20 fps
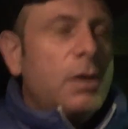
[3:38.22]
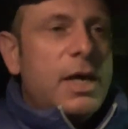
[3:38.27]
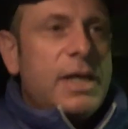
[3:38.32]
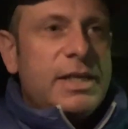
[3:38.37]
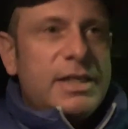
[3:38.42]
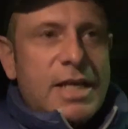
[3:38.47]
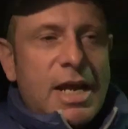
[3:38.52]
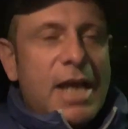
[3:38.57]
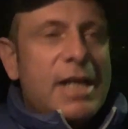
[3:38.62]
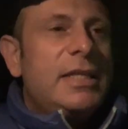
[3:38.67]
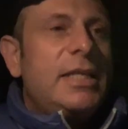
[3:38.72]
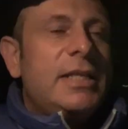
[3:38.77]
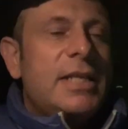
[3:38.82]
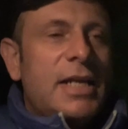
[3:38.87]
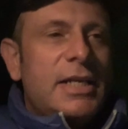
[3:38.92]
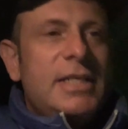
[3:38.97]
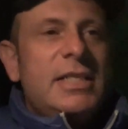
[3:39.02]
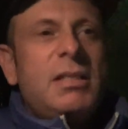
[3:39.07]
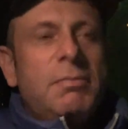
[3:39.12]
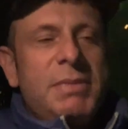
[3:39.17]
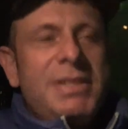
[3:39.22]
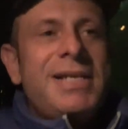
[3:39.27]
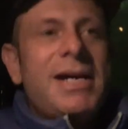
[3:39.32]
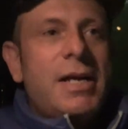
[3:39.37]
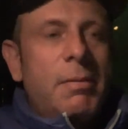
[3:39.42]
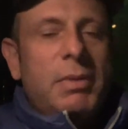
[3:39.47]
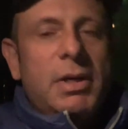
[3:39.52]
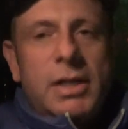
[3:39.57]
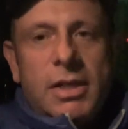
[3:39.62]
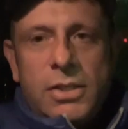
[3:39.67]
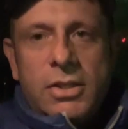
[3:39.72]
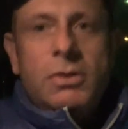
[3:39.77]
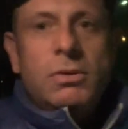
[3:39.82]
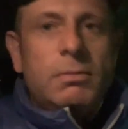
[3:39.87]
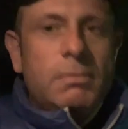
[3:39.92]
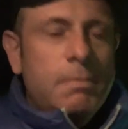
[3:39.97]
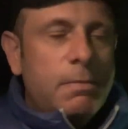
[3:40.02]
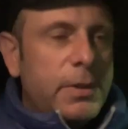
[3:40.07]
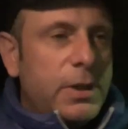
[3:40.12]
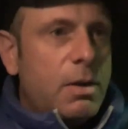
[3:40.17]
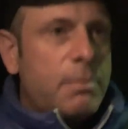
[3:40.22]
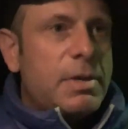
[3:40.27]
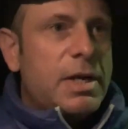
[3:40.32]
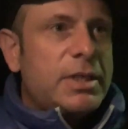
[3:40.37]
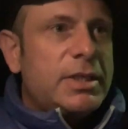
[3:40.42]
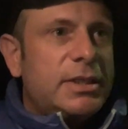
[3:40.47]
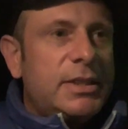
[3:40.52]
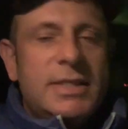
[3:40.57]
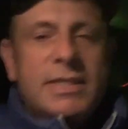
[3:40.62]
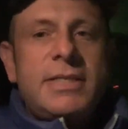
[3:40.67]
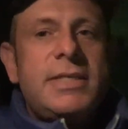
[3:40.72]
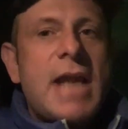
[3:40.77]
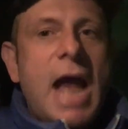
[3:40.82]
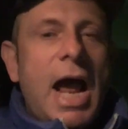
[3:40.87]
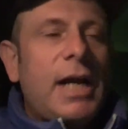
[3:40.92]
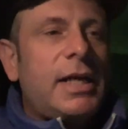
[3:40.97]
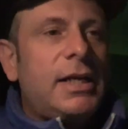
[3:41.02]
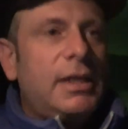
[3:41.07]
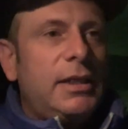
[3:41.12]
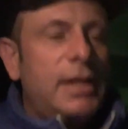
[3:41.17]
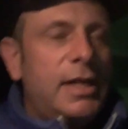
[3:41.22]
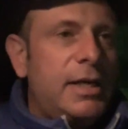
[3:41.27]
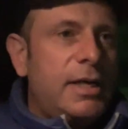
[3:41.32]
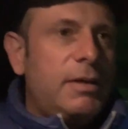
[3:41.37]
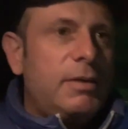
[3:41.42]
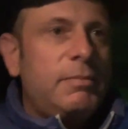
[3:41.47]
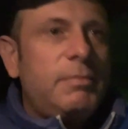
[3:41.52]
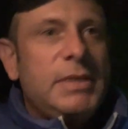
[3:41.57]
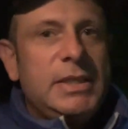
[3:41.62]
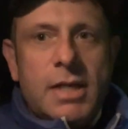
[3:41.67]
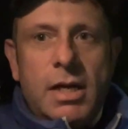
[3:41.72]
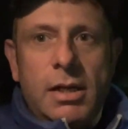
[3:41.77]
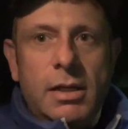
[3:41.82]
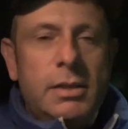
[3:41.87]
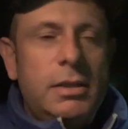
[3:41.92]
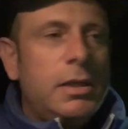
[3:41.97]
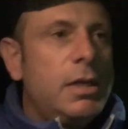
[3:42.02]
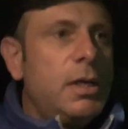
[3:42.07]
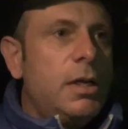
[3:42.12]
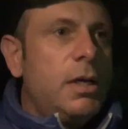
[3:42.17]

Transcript: Anything that needs to be done, I'm going to do. You know, I'm just not going to let it be done.